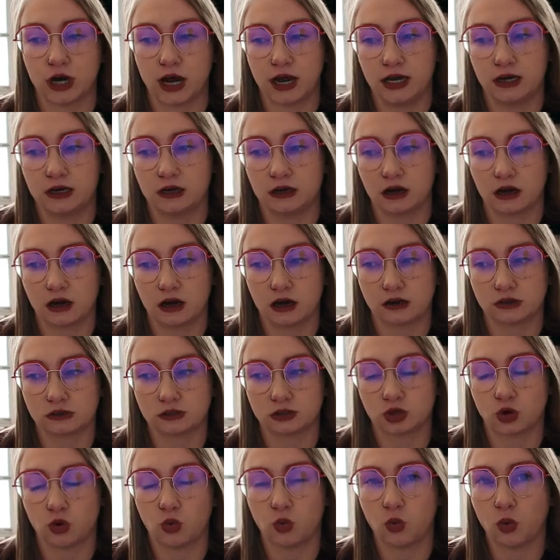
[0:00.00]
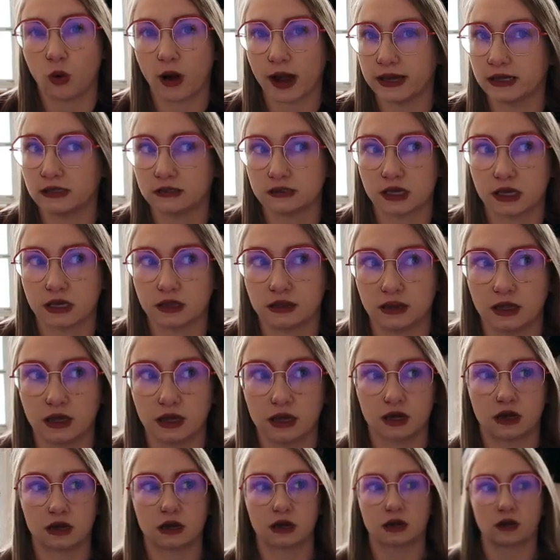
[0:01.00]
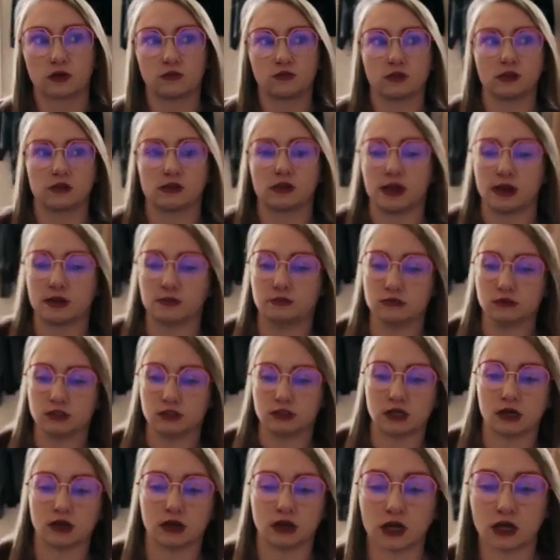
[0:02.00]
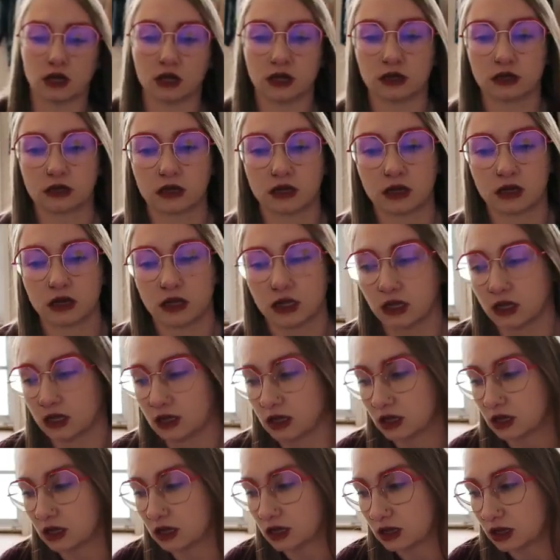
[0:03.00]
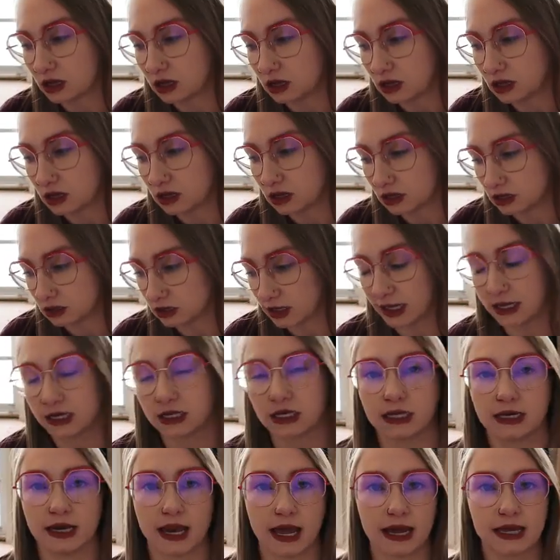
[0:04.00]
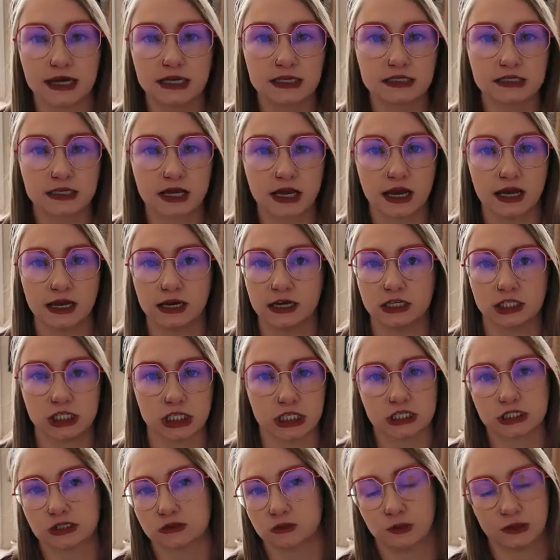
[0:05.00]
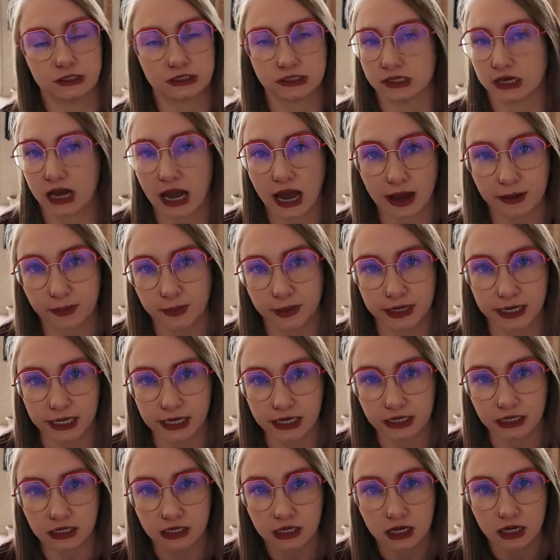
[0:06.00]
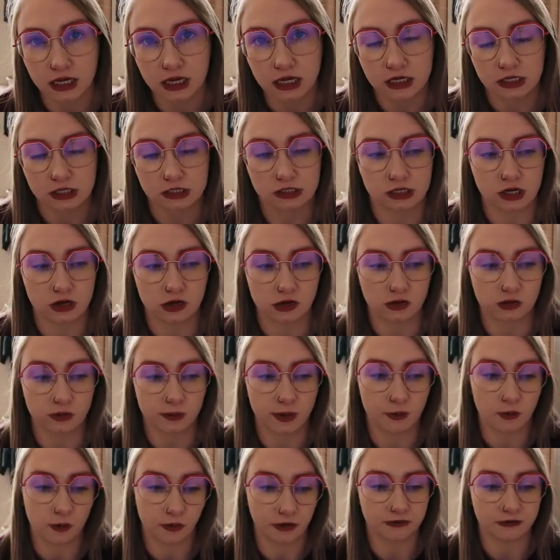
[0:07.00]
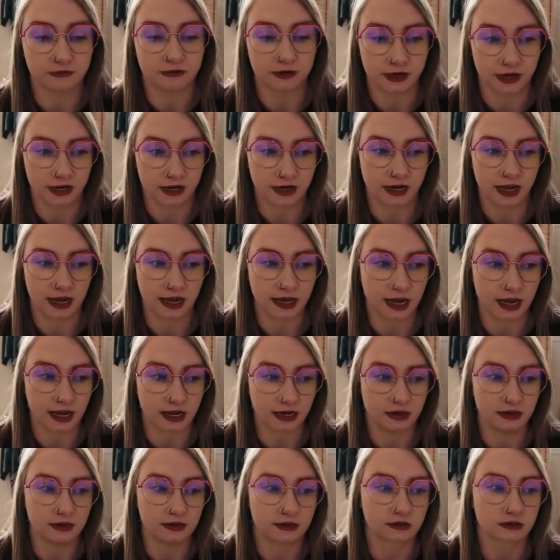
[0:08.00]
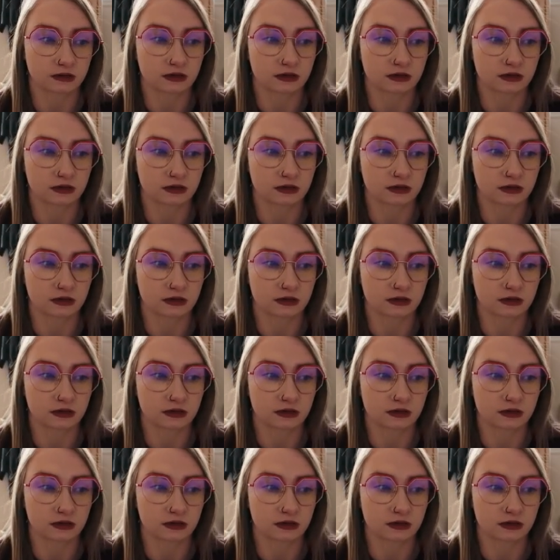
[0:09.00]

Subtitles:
tried twice, I think, for them to like connect, and it just wasn't happening. So my boyfriend and I had